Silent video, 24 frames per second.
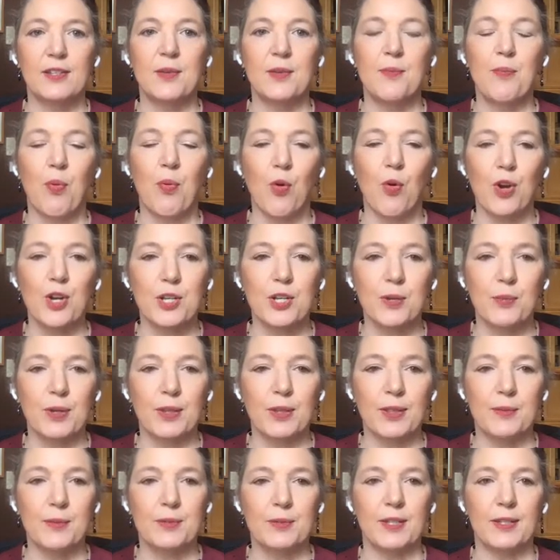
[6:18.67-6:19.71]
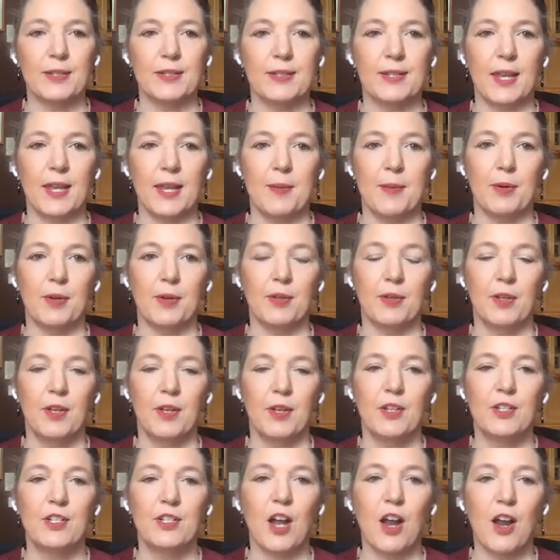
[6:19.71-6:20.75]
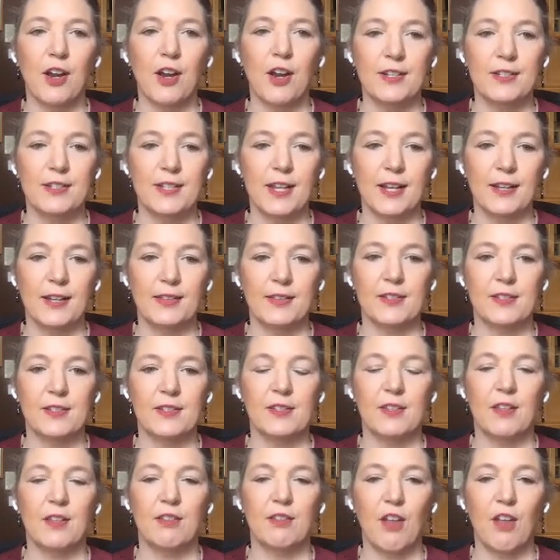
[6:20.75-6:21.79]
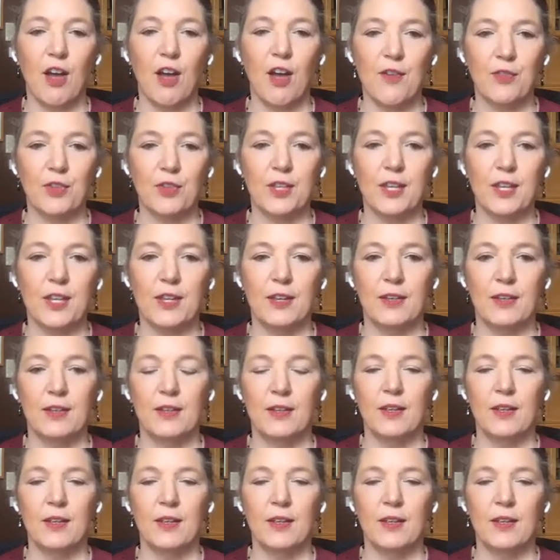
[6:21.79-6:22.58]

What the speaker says: important to bring them to the table to architect this thoughtfully